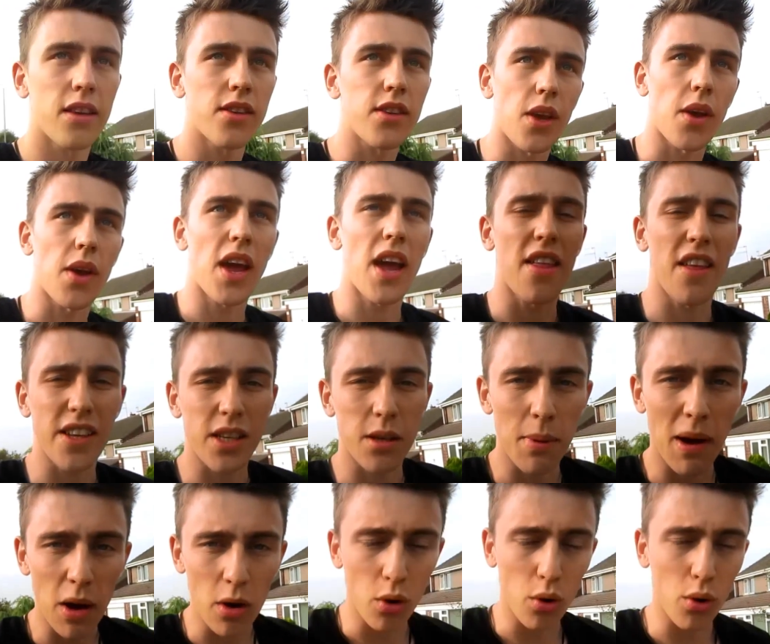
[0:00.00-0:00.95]
So yeah, that's
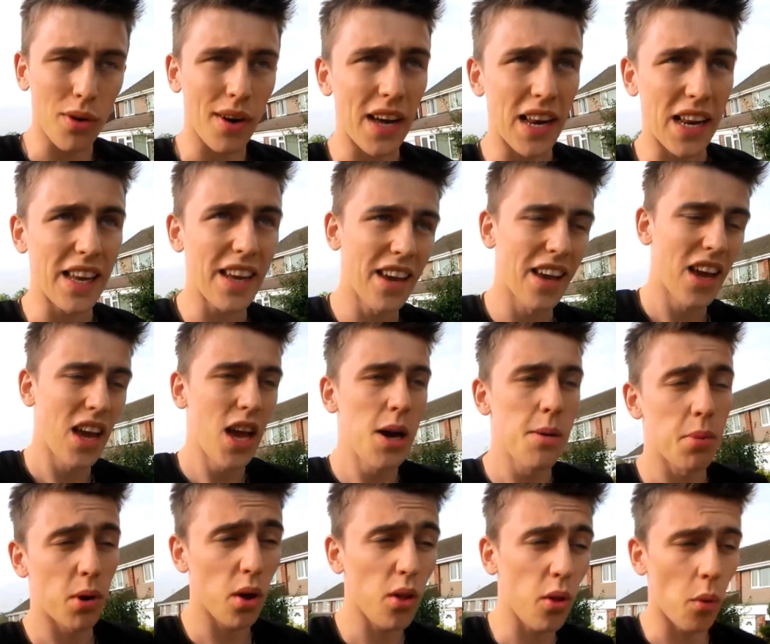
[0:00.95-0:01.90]
about all really.
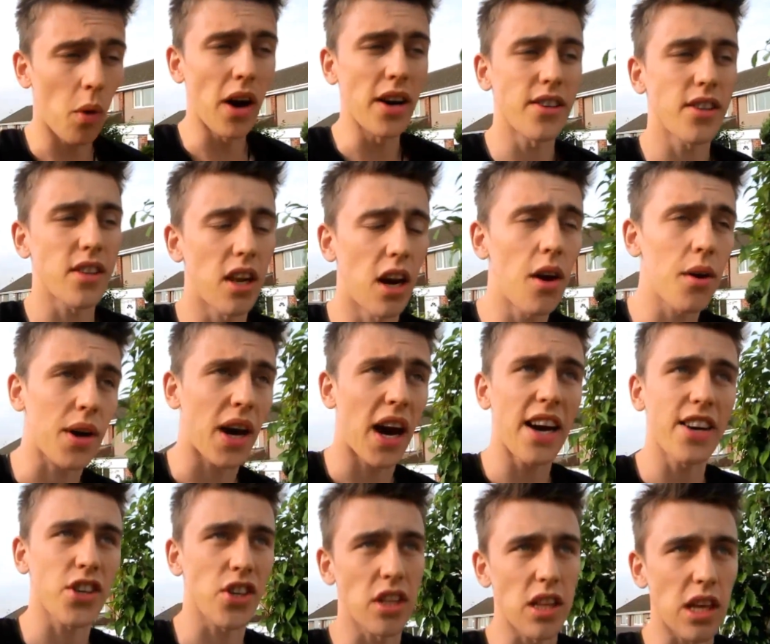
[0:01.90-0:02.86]
But otherwise, the
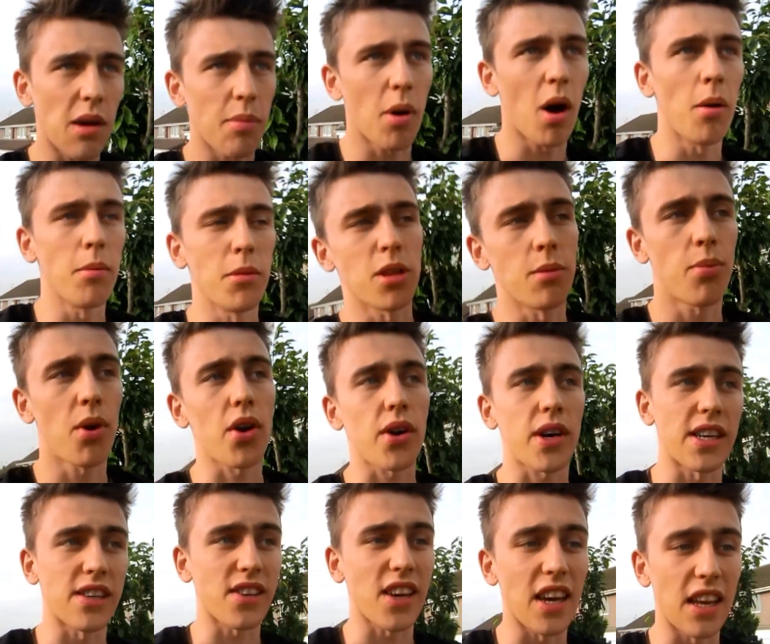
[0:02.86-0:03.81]
location of the apartment, the
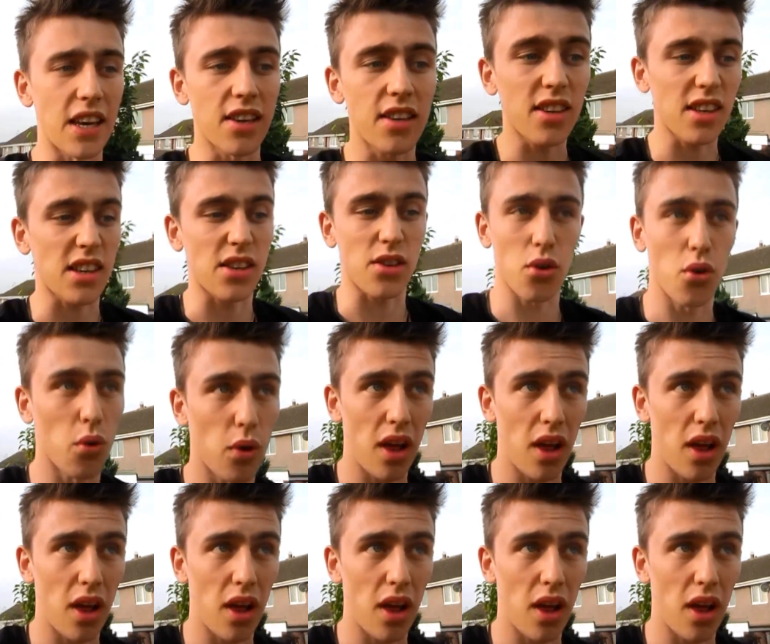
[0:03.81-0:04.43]
block it's in, is all